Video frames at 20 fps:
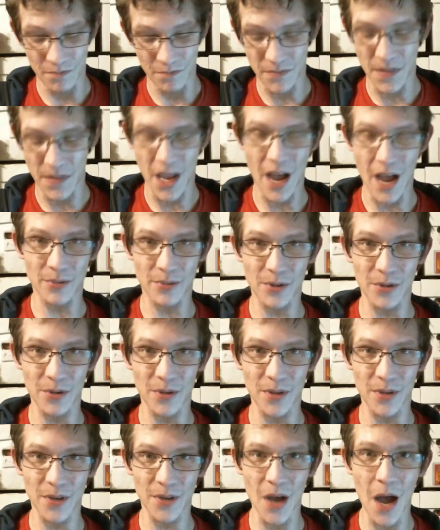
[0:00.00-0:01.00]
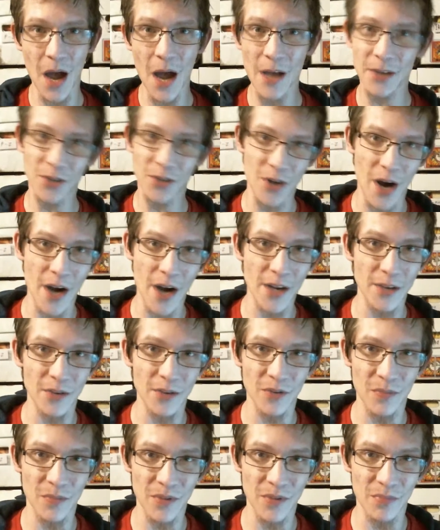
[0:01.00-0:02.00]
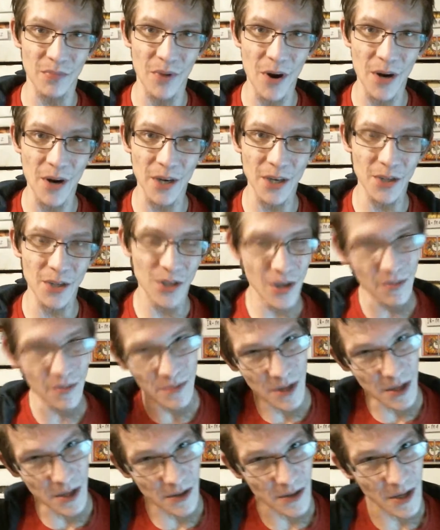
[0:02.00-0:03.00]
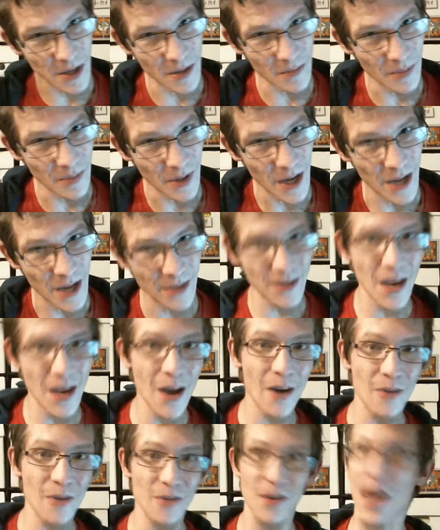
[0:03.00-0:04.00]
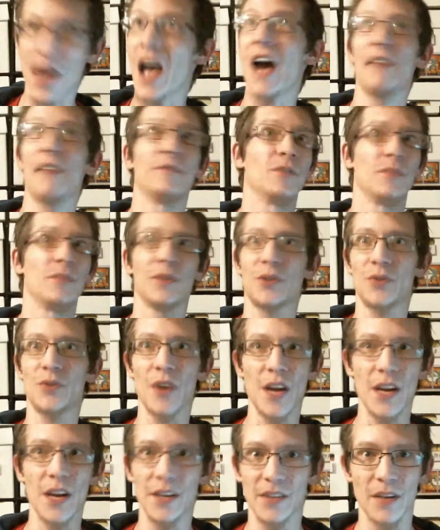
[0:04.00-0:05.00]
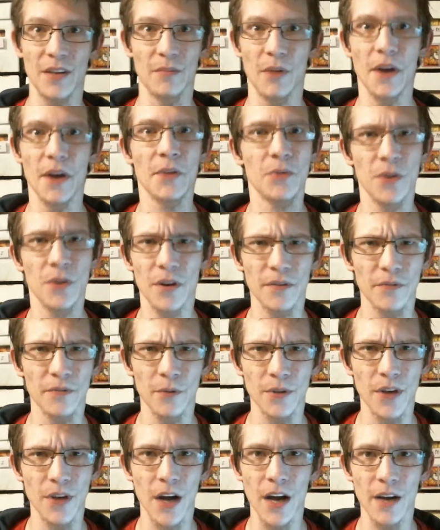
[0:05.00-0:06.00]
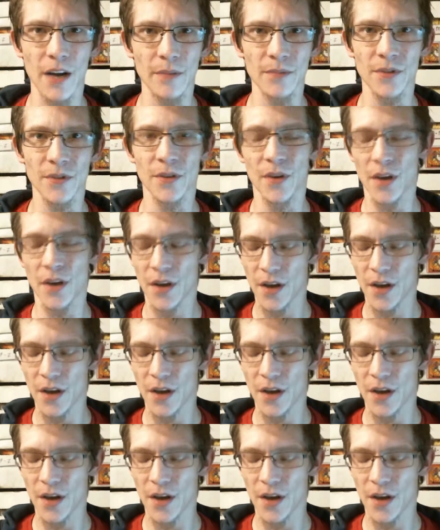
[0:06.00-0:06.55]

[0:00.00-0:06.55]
captures this guy, is trying to use him as a bargaining chip to get the implants out after betraying them like 3 or 4 times.